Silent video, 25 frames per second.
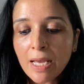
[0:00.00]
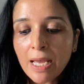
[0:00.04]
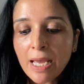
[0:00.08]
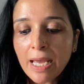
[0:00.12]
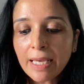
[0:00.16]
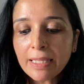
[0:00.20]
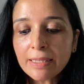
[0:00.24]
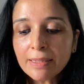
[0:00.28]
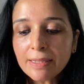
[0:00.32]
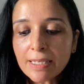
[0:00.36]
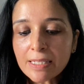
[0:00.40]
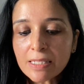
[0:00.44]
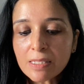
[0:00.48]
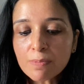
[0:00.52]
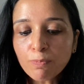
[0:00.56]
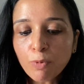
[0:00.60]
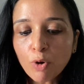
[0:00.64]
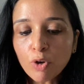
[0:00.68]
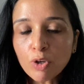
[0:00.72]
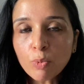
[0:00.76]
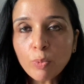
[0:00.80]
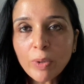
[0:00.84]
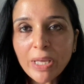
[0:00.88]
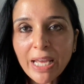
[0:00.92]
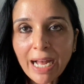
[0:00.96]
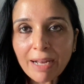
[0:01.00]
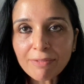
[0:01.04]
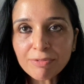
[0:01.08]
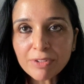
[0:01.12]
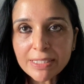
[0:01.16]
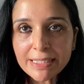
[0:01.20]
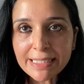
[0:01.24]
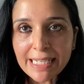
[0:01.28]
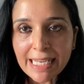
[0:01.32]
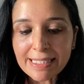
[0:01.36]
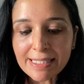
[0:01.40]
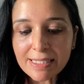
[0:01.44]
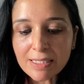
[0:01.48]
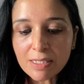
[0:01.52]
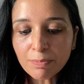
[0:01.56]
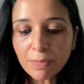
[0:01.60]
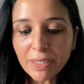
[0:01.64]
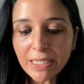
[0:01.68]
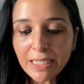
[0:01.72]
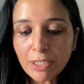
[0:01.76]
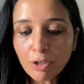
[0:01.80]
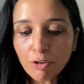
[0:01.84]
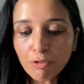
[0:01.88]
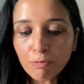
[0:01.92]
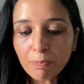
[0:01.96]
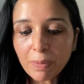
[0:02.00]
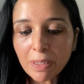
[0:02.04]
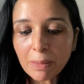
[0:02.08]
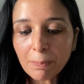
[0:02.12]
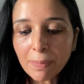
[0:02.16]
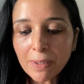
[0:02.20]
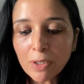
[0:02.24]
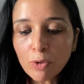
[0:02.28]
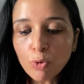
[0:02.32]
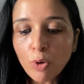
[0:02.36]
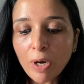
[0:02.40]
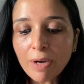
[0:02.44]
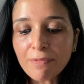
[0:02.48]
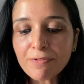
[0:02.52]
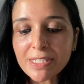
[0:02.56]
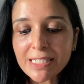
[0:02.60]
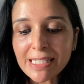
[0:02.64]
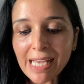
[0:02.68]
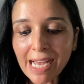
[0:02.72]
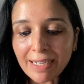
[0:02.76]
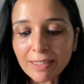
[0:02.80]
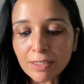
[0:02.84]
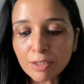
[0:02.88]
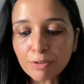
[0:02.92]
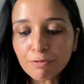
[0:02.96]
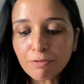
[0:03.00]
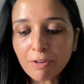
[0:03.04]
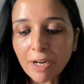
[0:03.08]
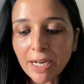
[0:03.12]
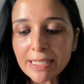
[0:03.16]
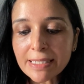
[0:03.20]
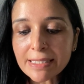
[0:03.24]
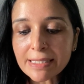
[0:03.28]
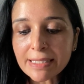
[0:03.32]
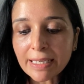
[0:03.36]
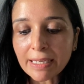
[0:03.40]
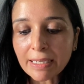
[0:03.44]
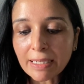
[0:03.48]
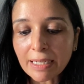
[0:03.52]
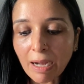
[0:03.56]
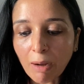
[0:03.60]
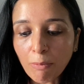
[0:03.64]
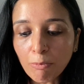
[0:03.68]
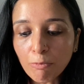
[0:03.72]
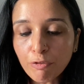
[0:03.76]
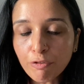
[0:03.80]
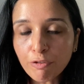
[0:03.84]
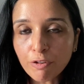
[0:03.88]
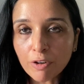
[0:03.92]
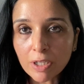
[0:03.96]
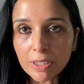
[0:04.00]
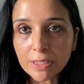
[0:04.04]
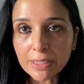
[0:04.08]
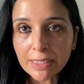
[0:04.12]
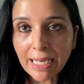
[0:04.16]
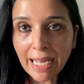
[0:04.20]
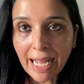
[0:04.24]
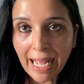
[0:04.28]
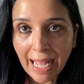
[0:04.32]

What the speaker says: In this book, we have the testimony of people who have sacrificed their comfort